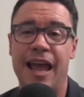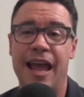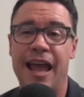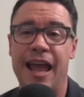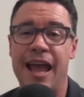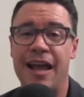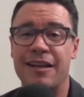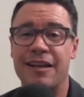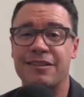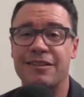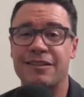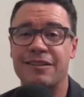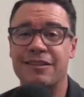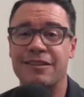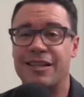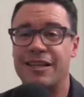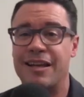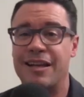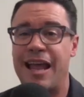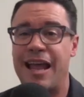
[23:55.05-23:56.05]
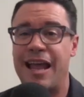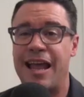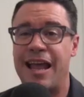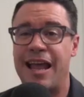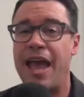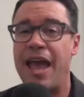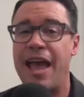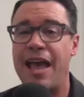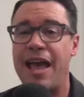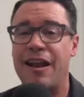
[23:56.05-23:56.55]
as the now
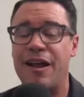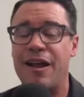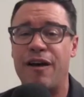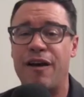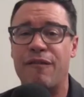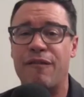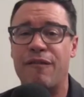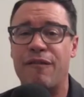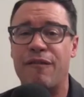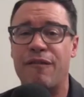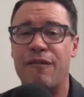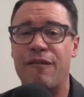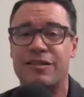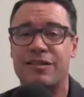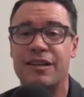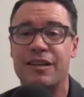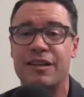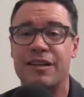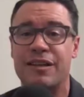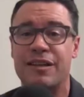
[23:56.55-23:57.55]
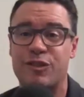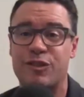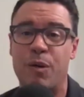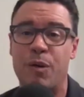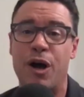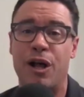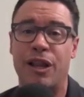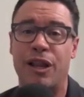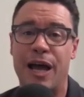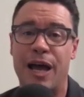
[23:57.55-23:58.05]
head of this
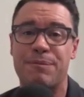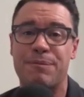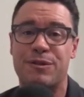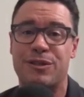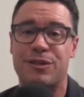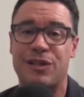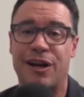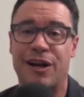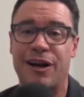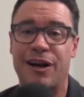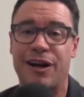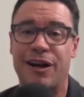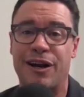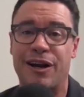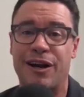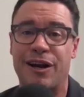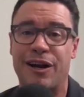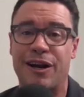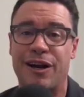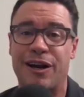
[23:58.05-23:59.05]
small upstart